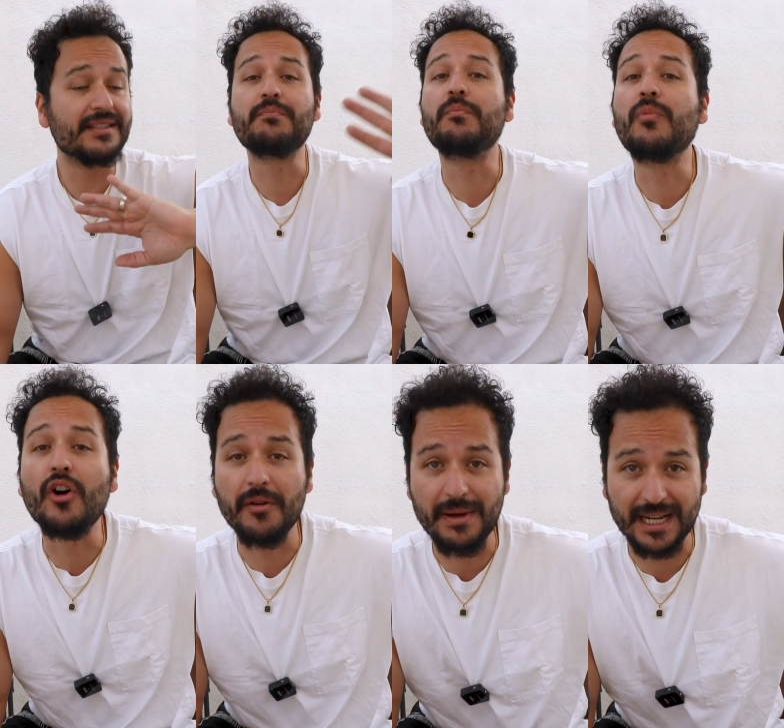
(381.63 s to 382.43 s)
is
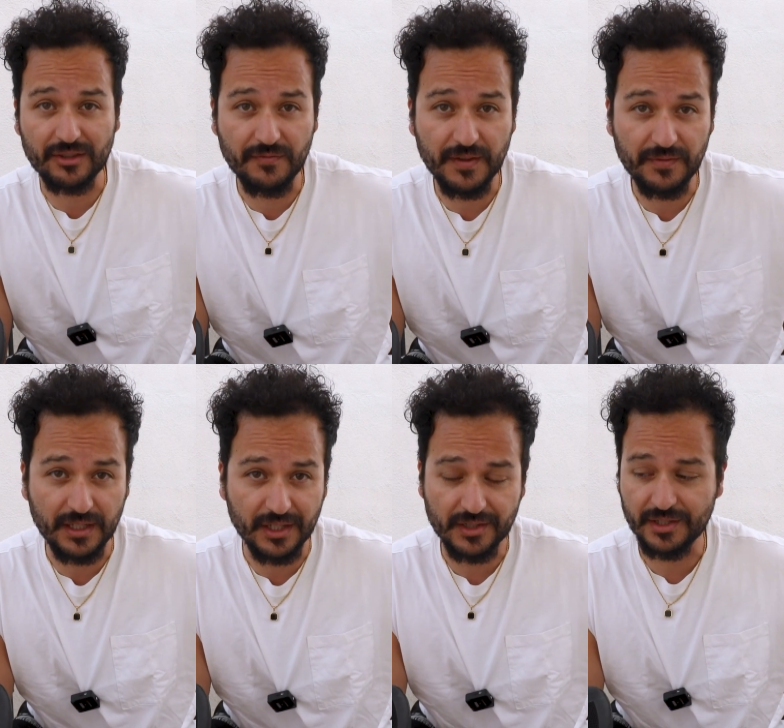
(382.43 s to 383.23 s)
going back to
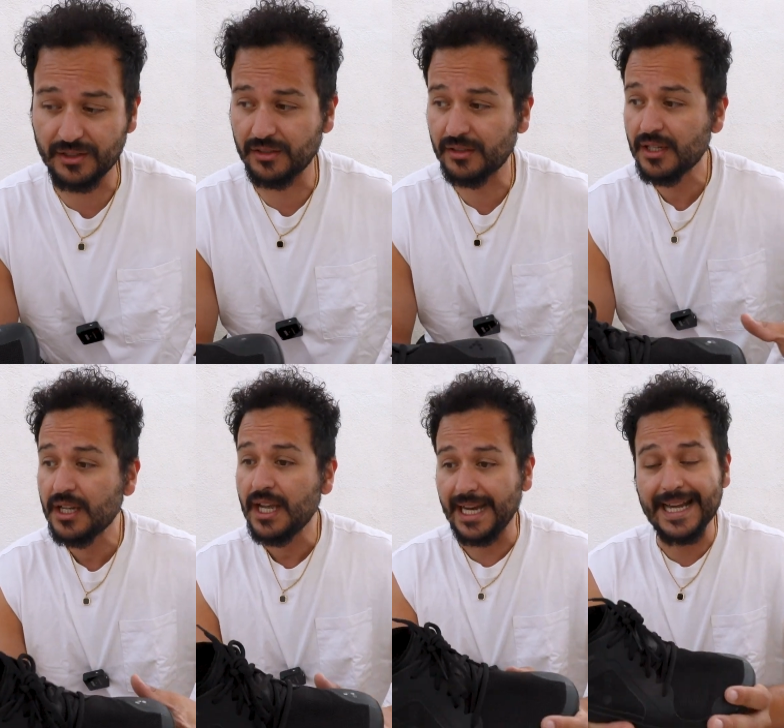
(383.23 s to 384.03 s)
15 years ago.
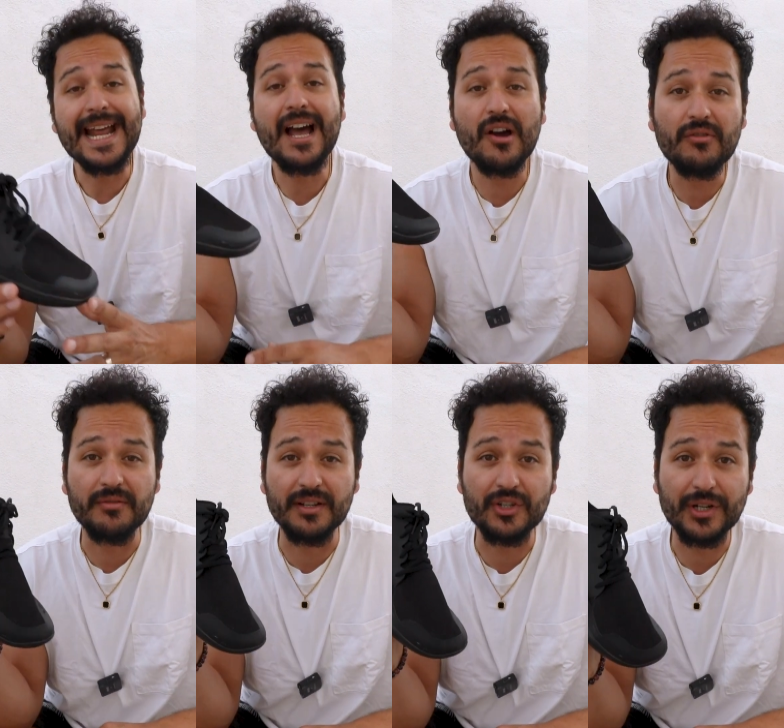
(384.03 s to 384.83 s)
And now
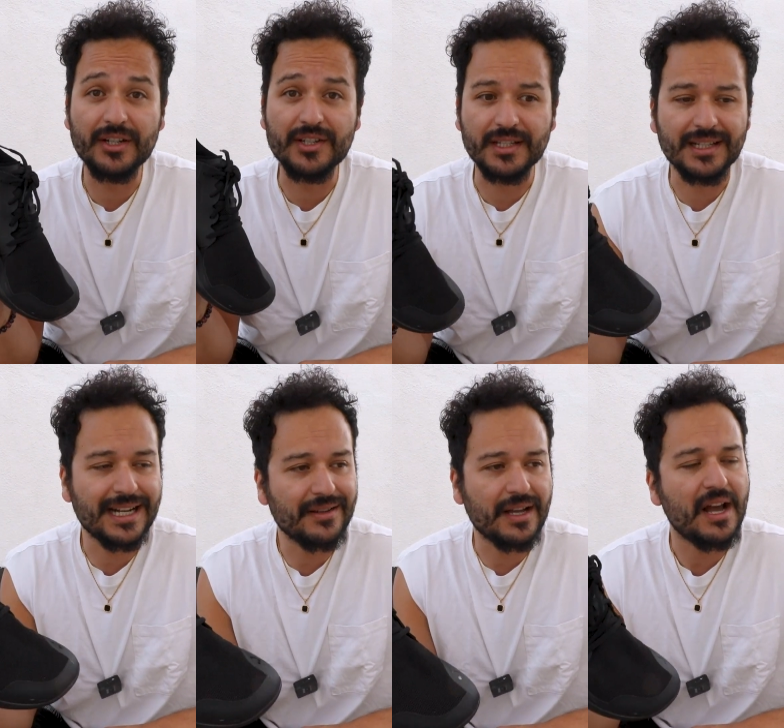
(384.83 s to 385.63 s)
when the trainer said that,
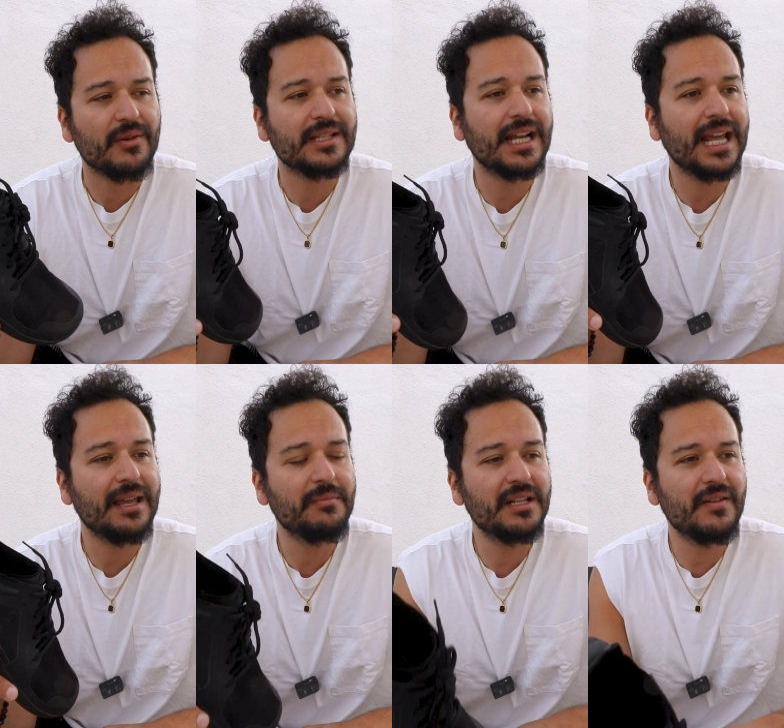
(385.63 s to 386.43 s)
I was like, I
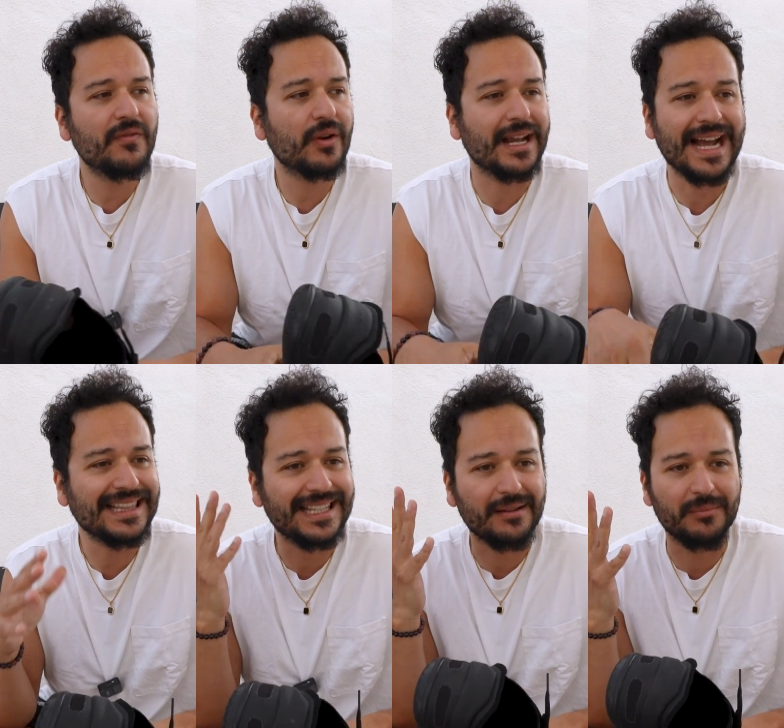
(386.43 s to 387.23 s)
can't believe I
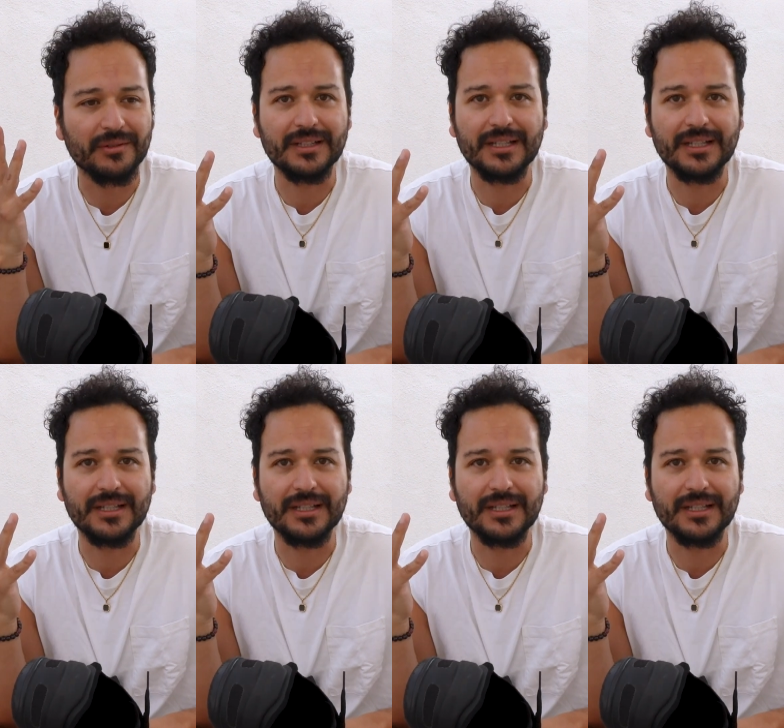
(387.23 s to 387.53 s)
forgot about